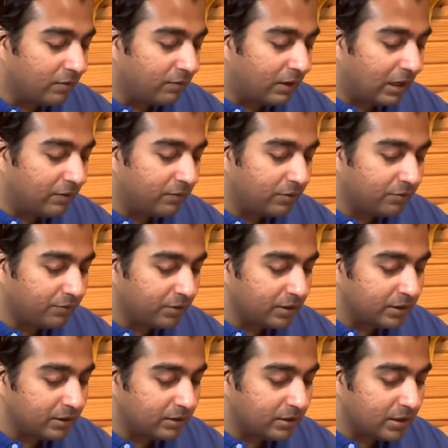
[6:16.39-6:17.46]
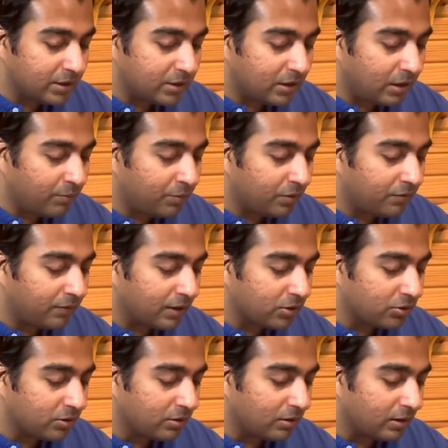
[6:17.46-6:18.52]
Rivalry is an
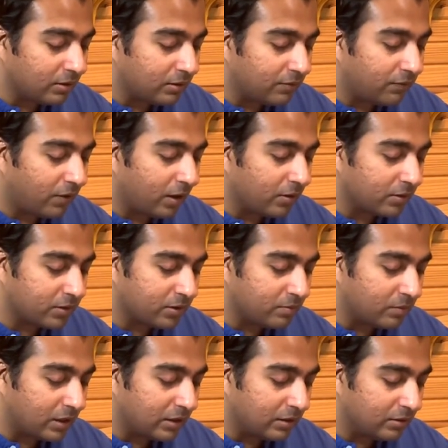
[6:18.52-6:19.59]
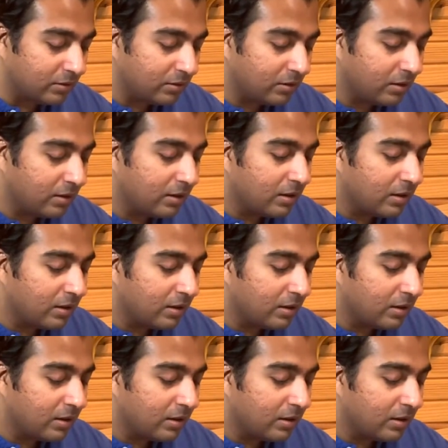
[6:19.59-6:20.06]
imperfection that defiles the mind.